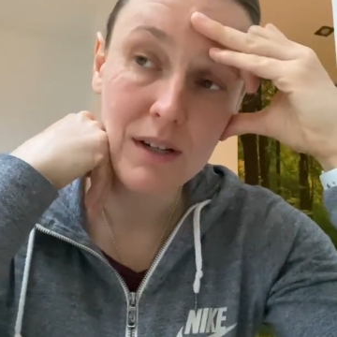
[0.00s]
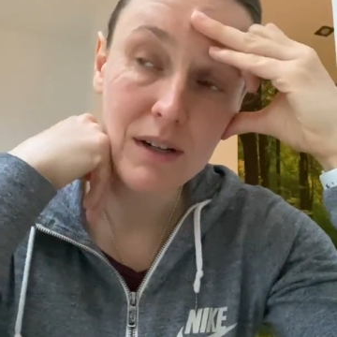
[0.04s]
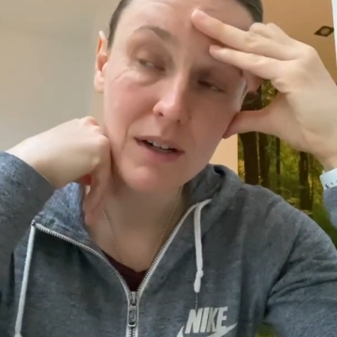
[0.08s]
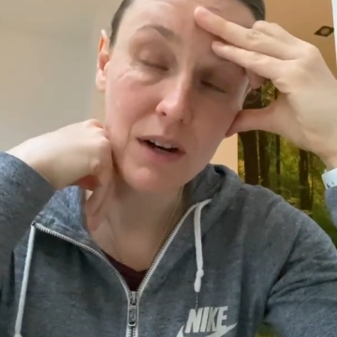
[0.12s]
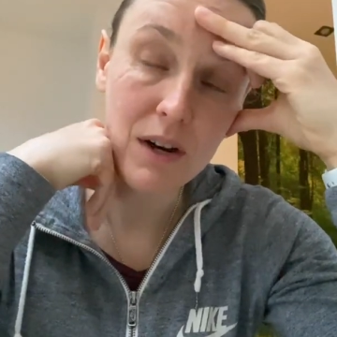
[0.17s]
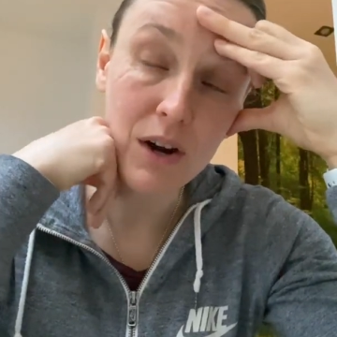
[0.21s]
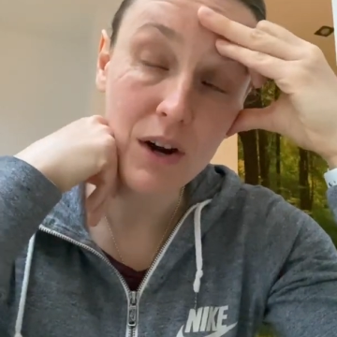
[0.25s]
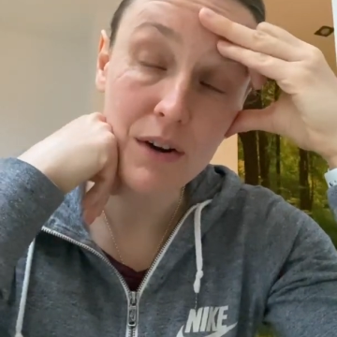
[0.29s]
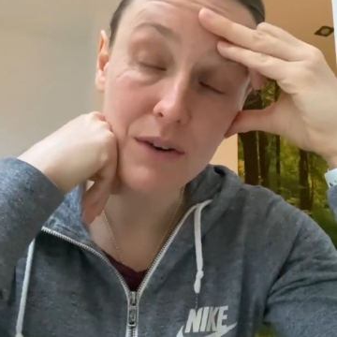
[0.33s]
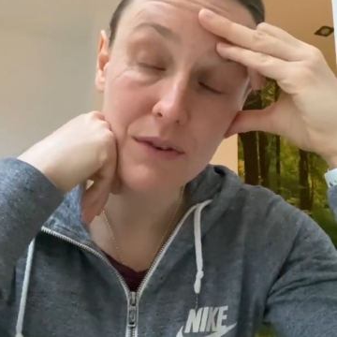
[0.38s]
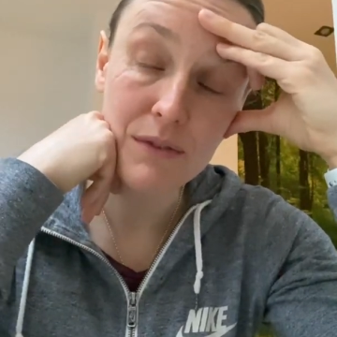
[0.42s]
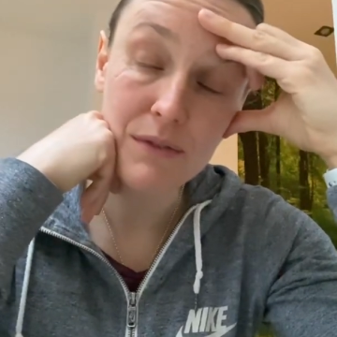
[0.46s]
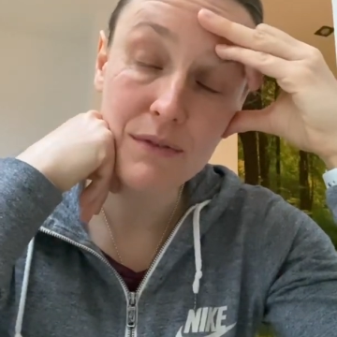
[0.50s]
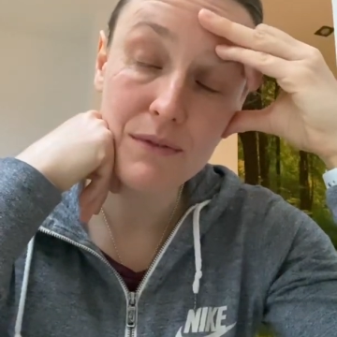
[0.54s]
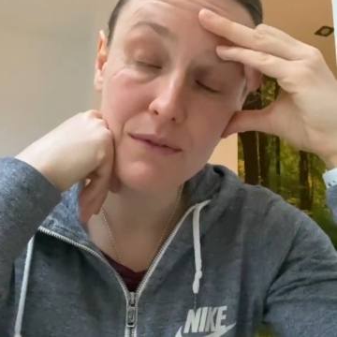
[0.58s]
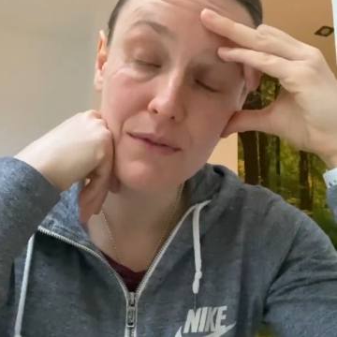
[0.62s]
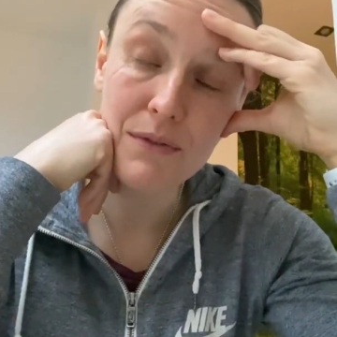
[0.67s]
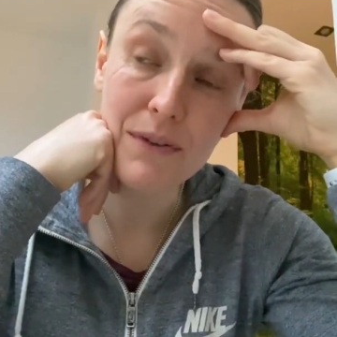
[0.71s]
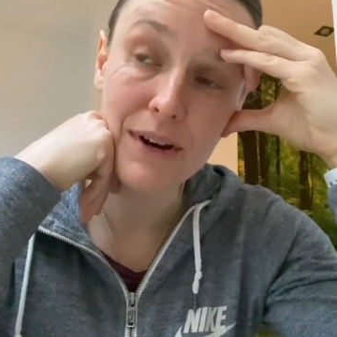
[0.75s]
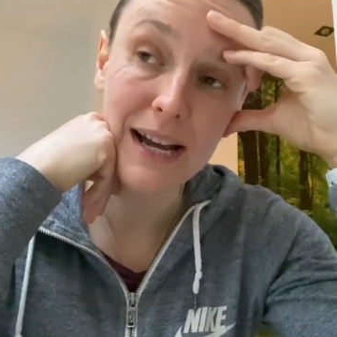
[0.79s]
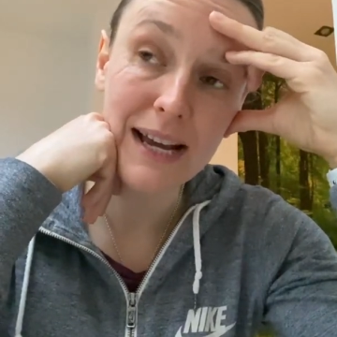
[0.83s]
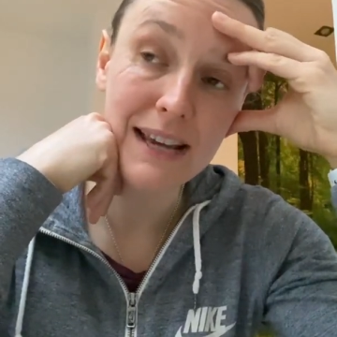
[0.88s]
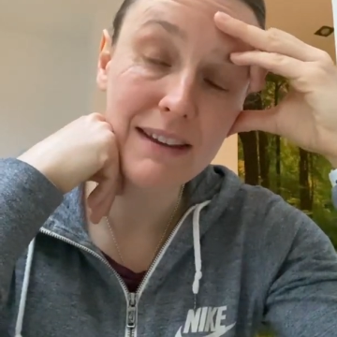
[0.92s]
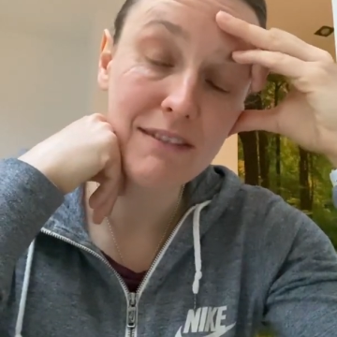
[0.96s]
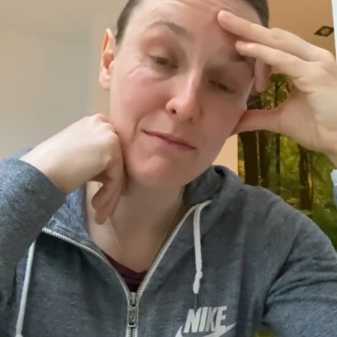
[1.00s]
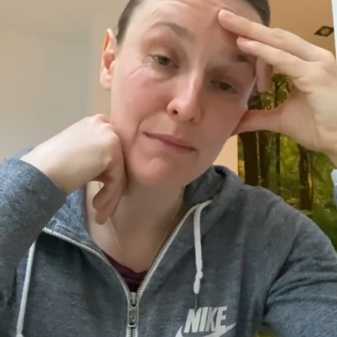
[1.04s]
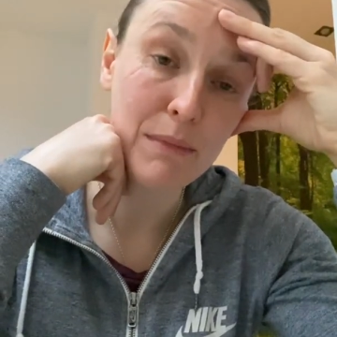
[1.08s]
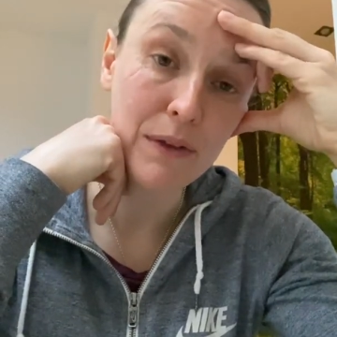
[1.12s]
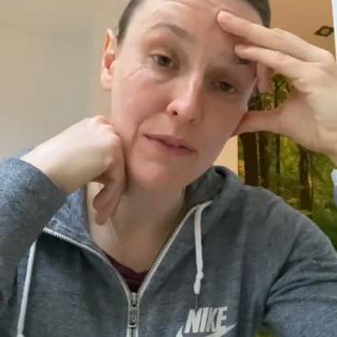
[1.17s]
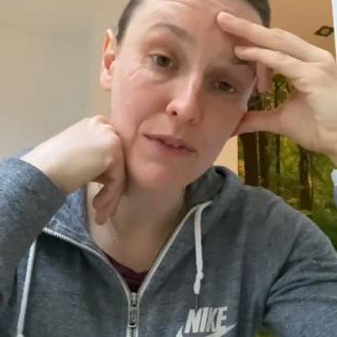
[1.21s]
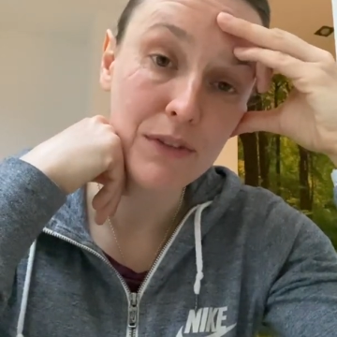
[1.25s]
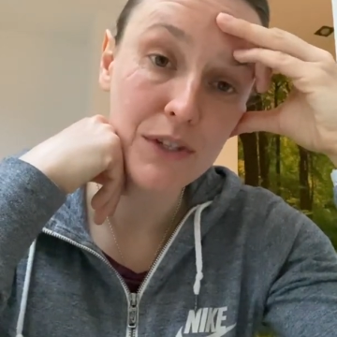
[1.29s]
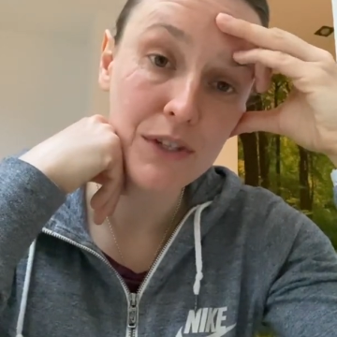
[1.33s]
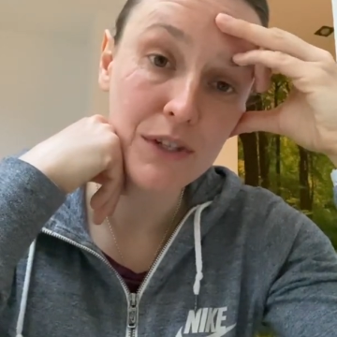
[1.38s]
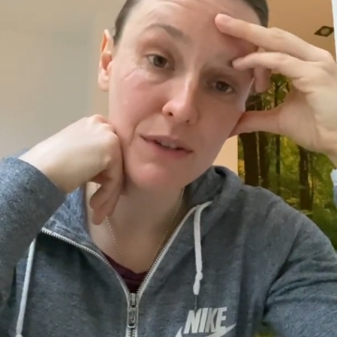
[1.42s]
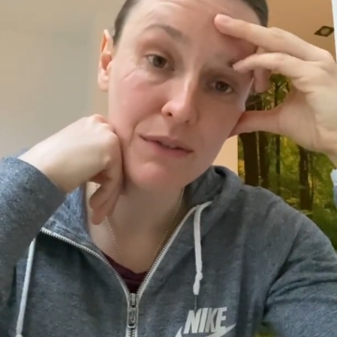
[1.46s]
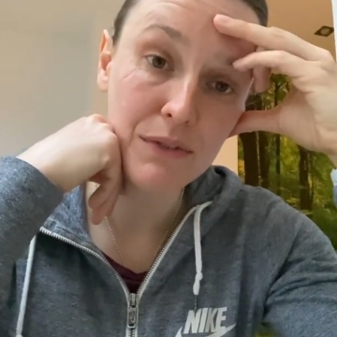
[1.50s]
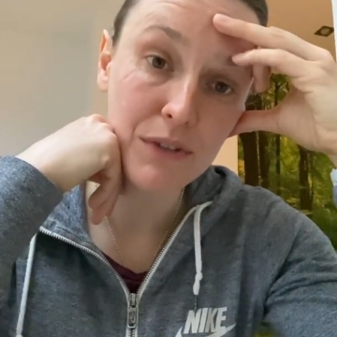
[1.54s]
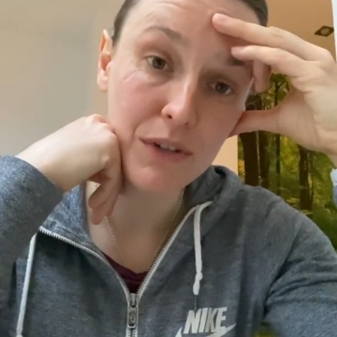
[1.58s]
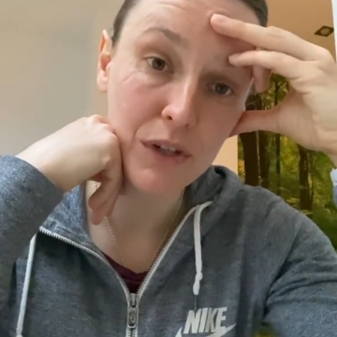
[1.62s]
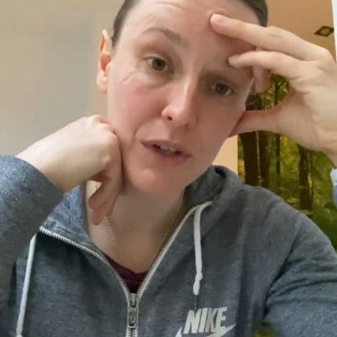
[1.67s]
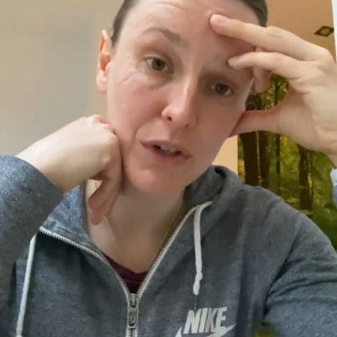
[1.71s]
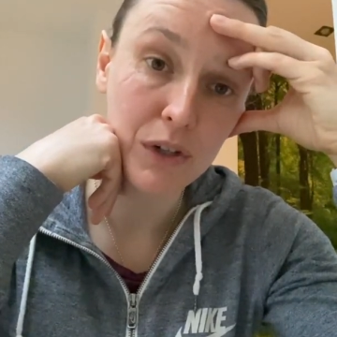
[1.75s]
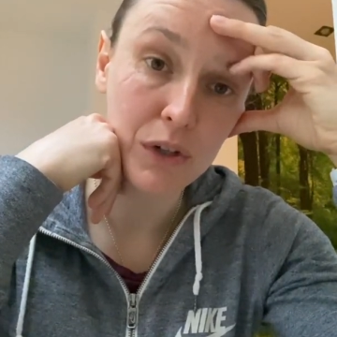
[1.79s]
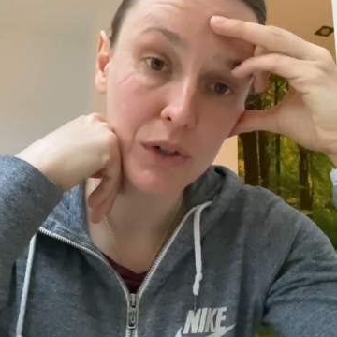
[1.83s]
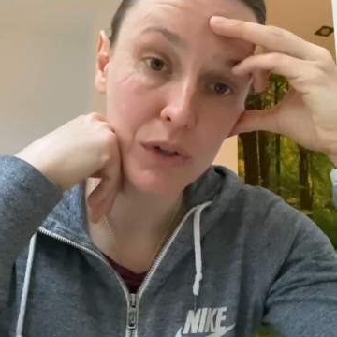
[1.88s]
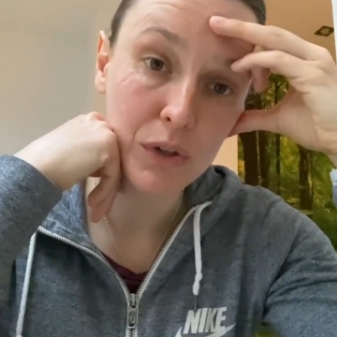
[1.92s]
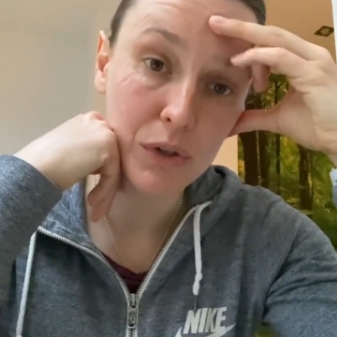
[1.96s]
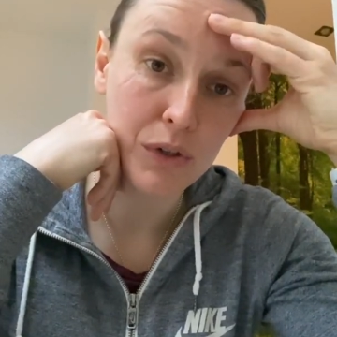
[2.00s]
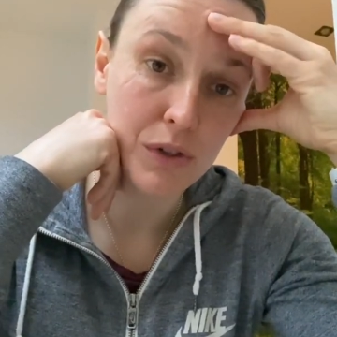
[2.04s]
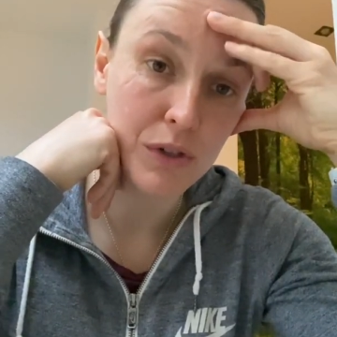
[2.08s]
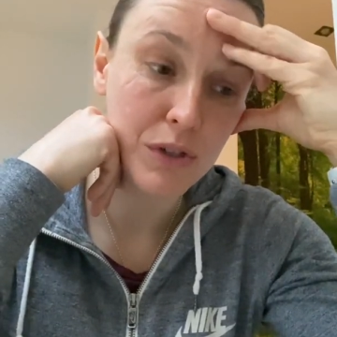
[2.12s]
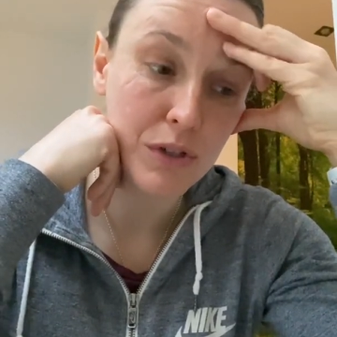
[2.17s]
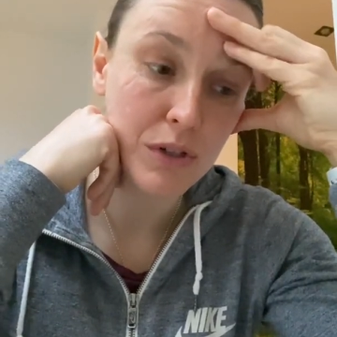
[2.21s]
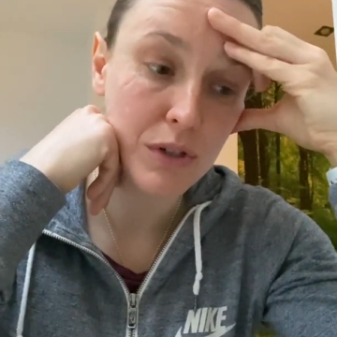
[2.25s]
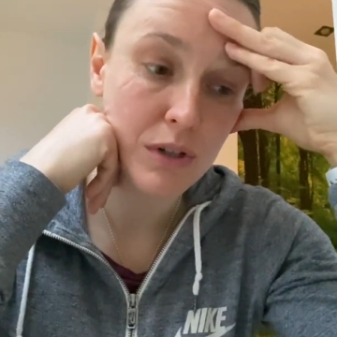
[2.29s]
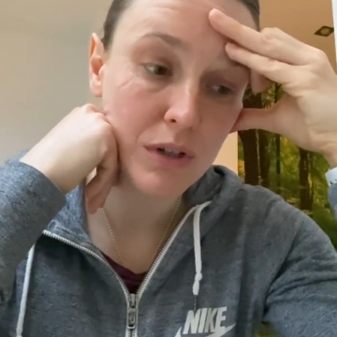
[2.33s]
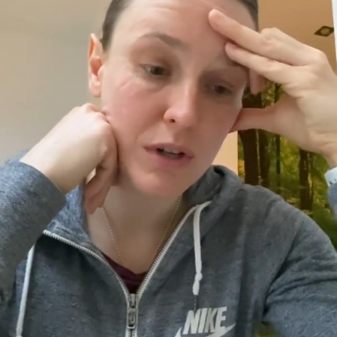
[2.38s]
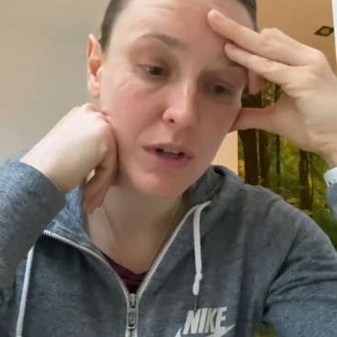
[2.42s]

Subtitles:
or 5 months if you include